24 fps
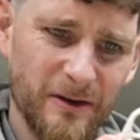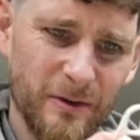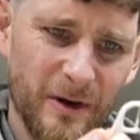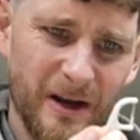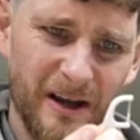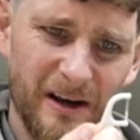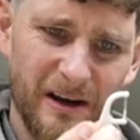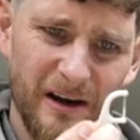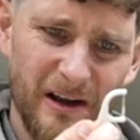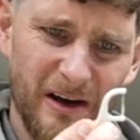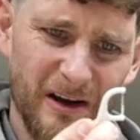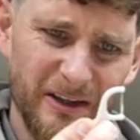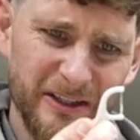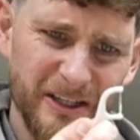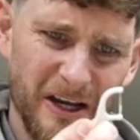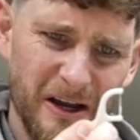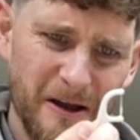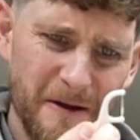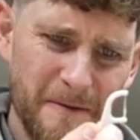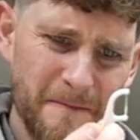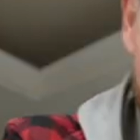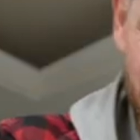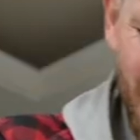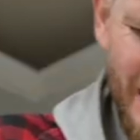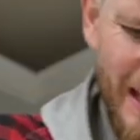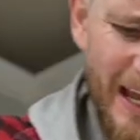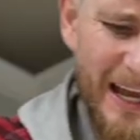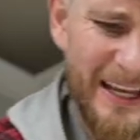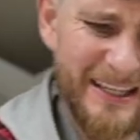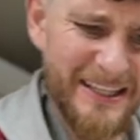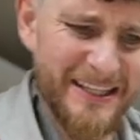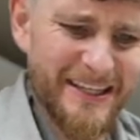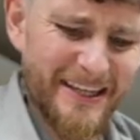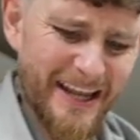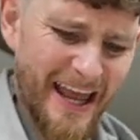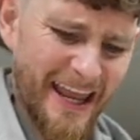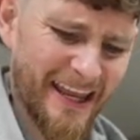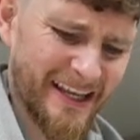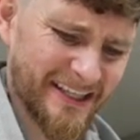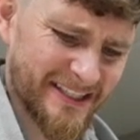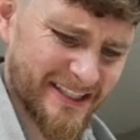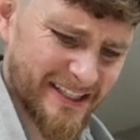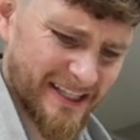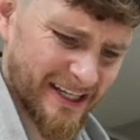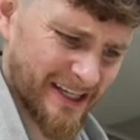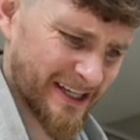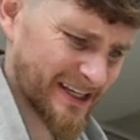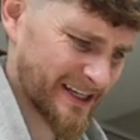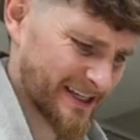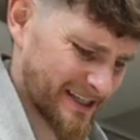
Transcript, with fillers: quite a lot. That is nasty.